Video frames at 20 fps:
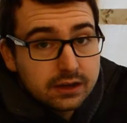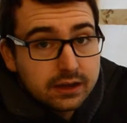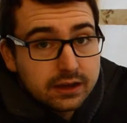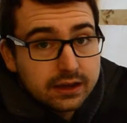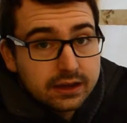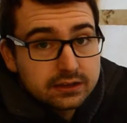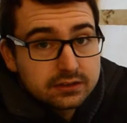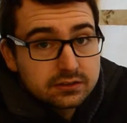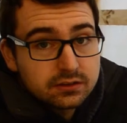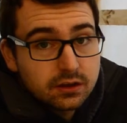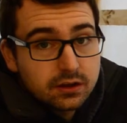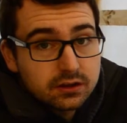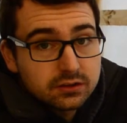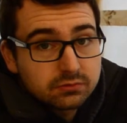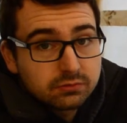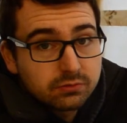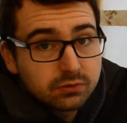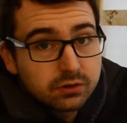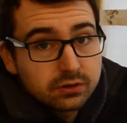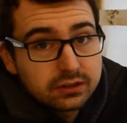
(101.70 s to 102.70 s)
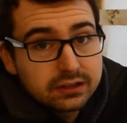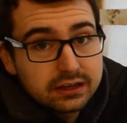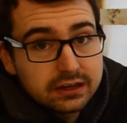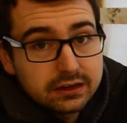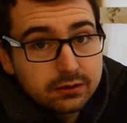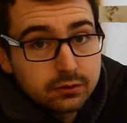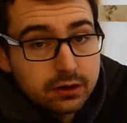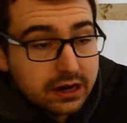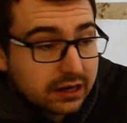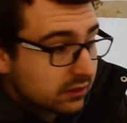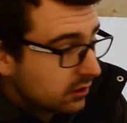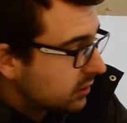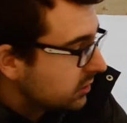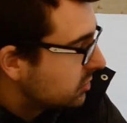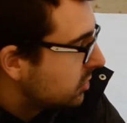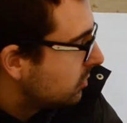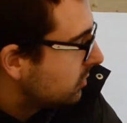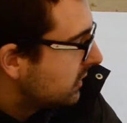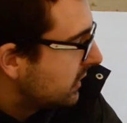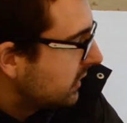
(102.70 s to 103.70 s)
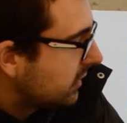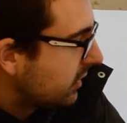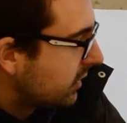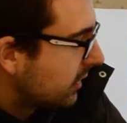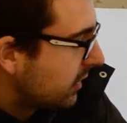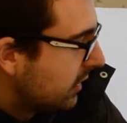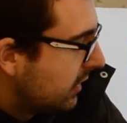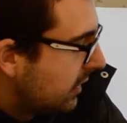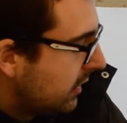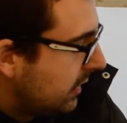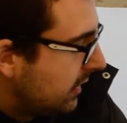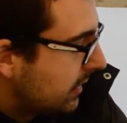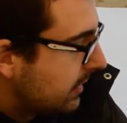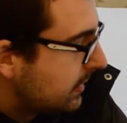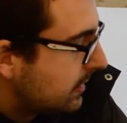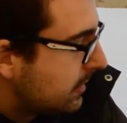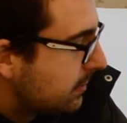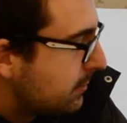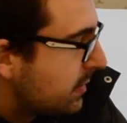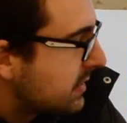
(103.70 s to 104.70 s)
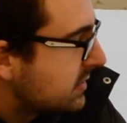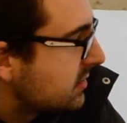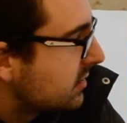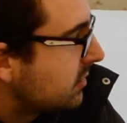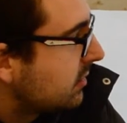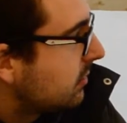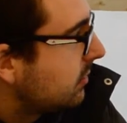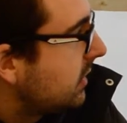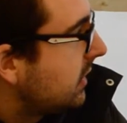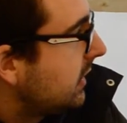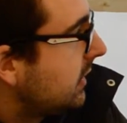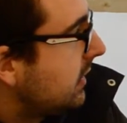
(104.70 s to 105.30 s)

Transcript: exhaust for the regular 2-liter Mazda 3.